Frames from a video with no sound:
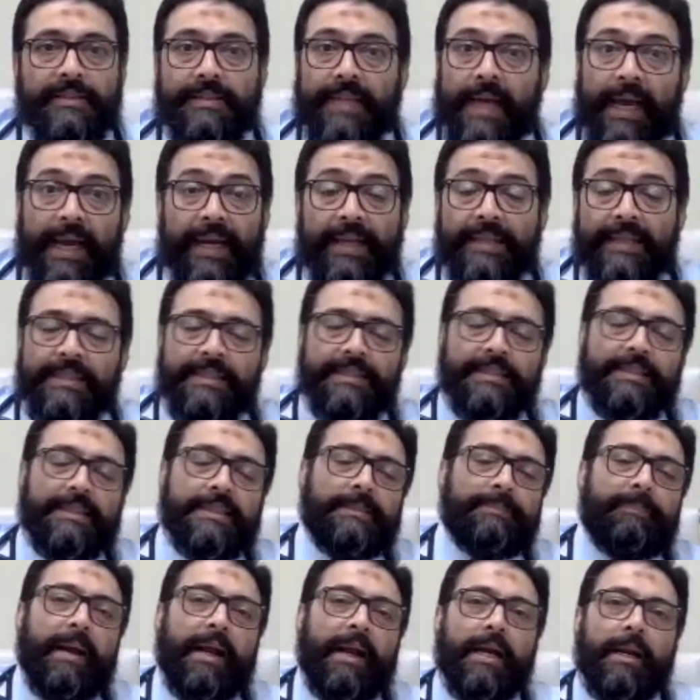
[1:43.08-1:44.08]
challenges
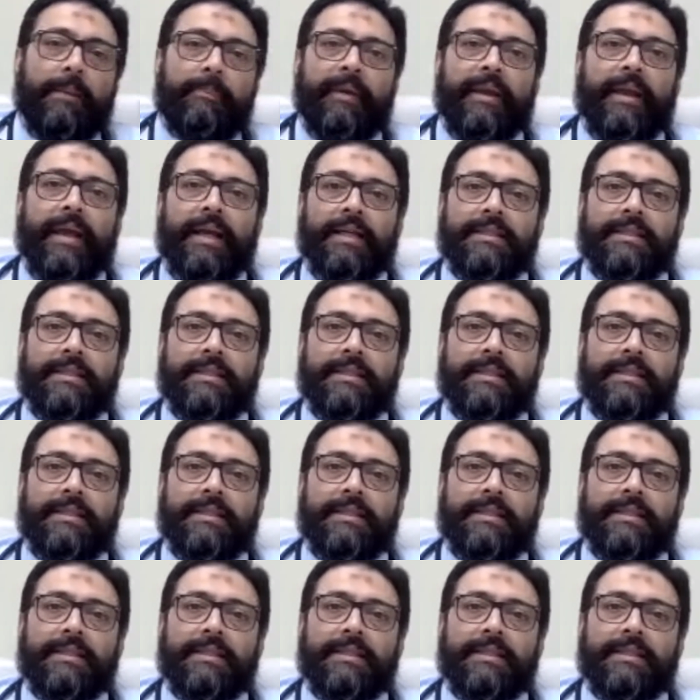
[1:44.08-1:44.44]
this pandemic